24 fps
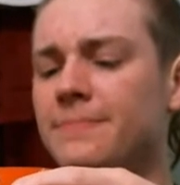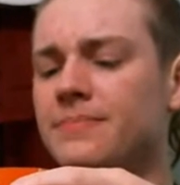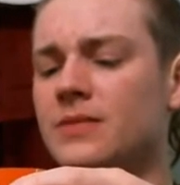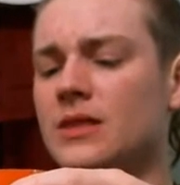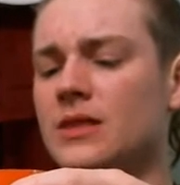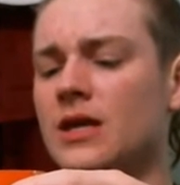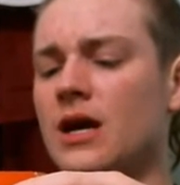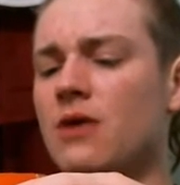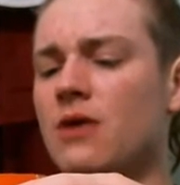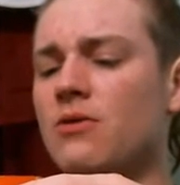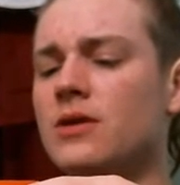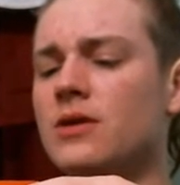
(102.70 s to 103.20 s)

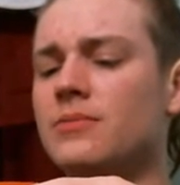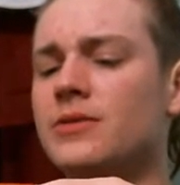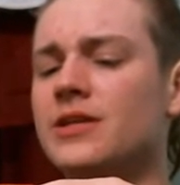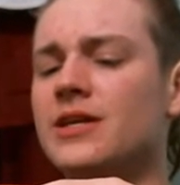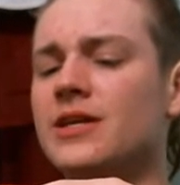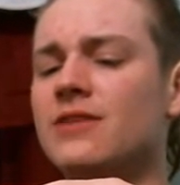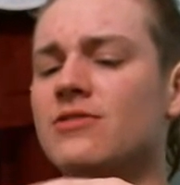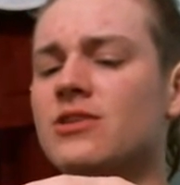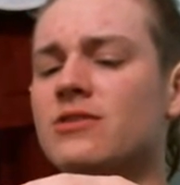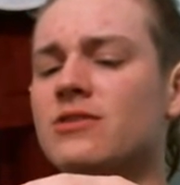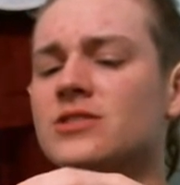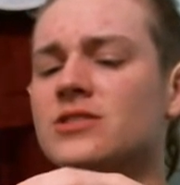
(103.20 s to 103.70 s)
I want to
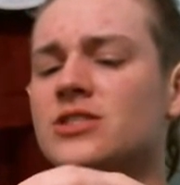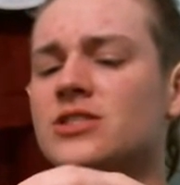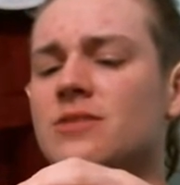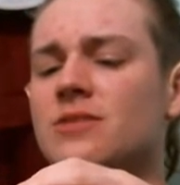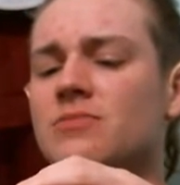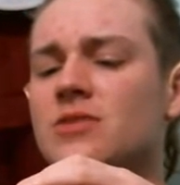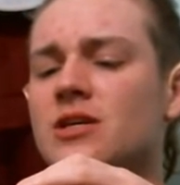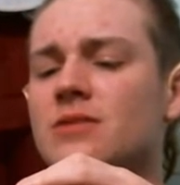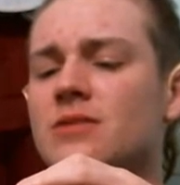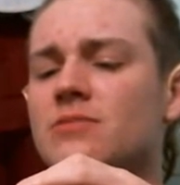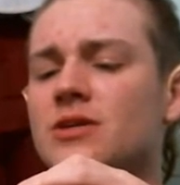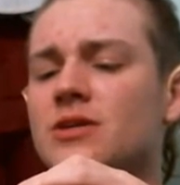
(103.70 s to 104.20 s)
believe there was
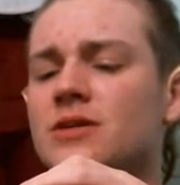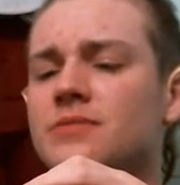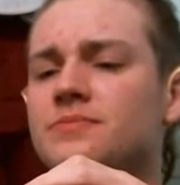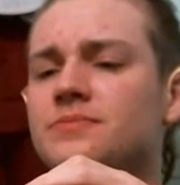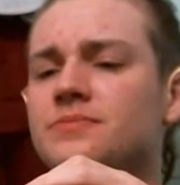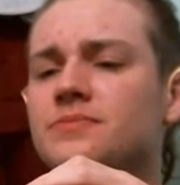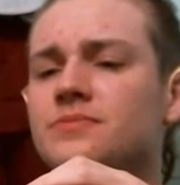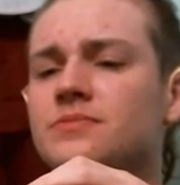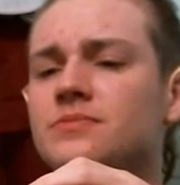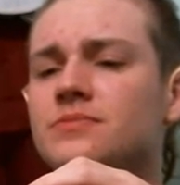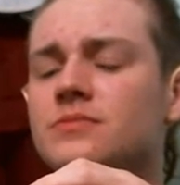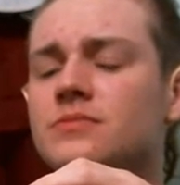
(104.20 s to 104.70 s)
something, but
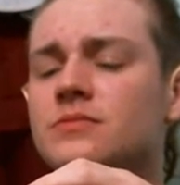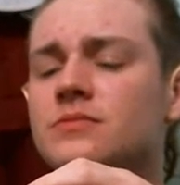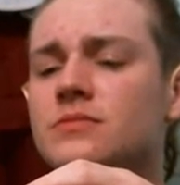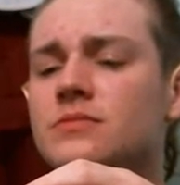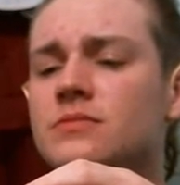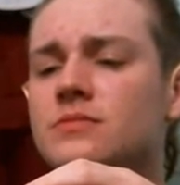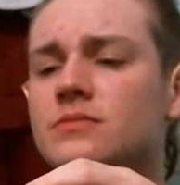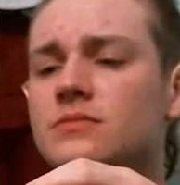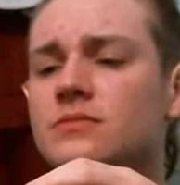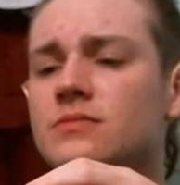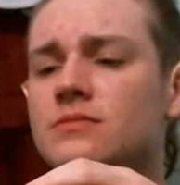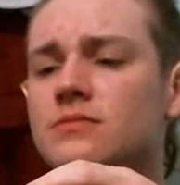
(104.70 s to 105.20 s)

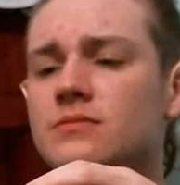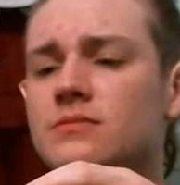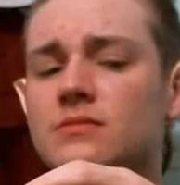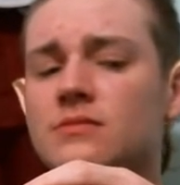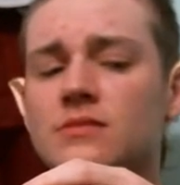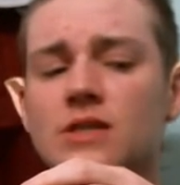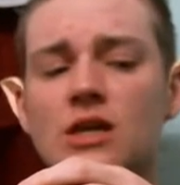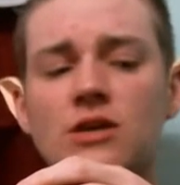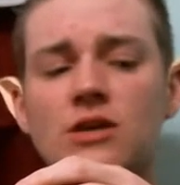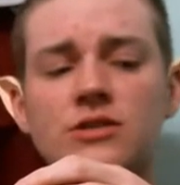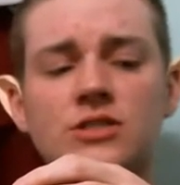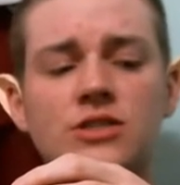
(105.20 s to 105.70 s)

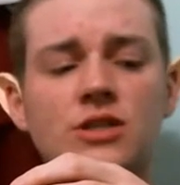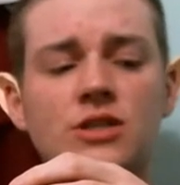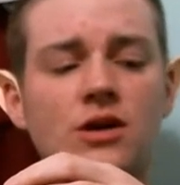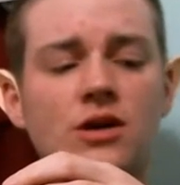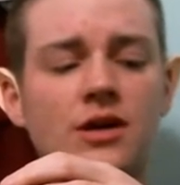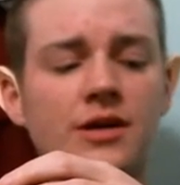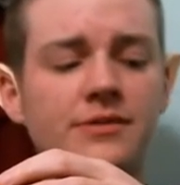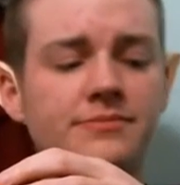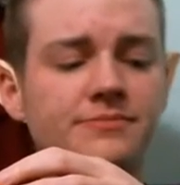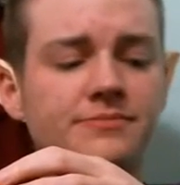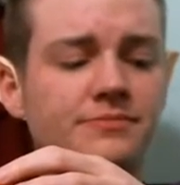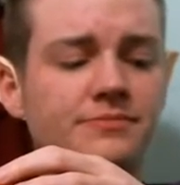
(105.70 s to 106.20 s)
there's
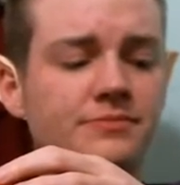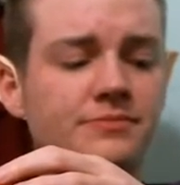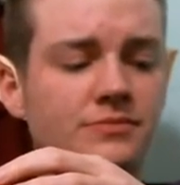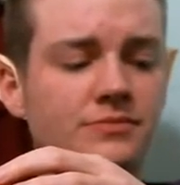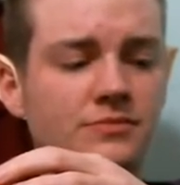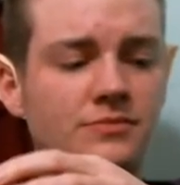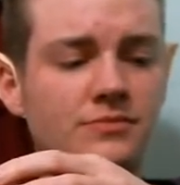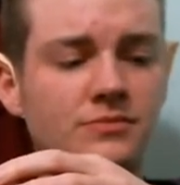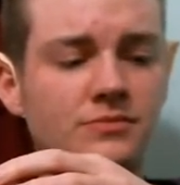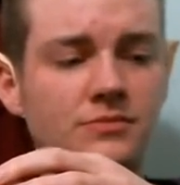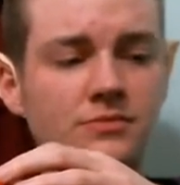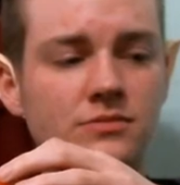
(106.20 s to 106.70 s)
not.
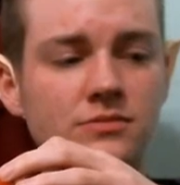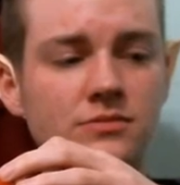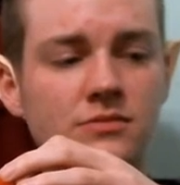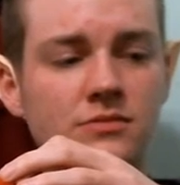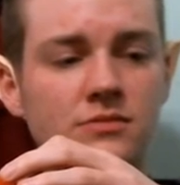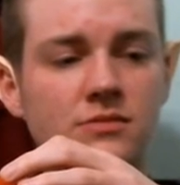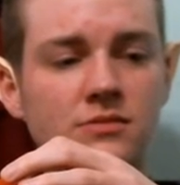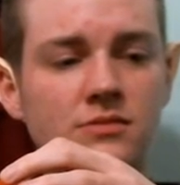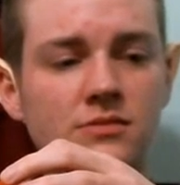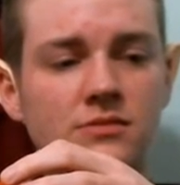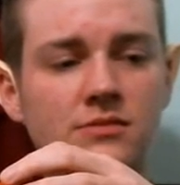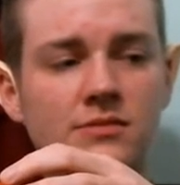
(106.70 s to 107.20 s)

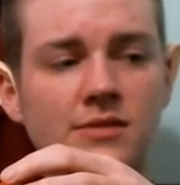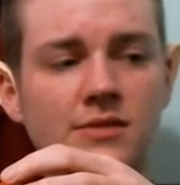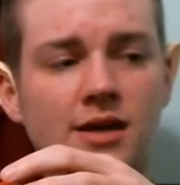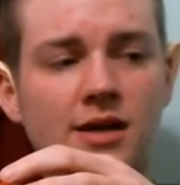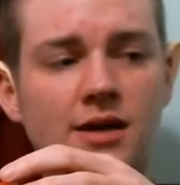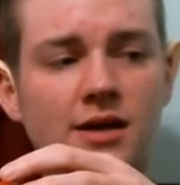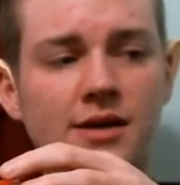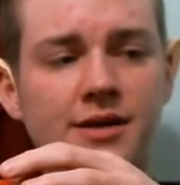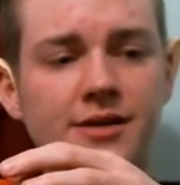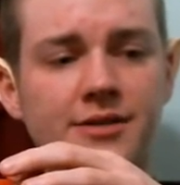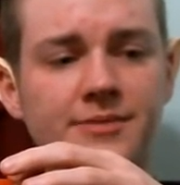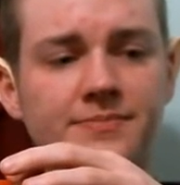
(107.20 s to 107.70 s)

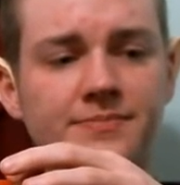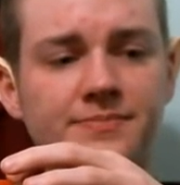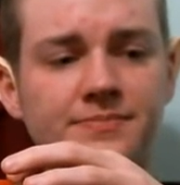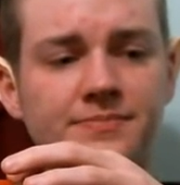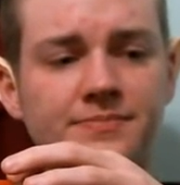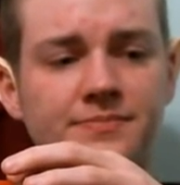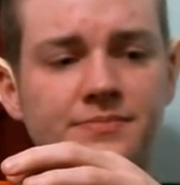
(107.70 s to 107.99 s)
For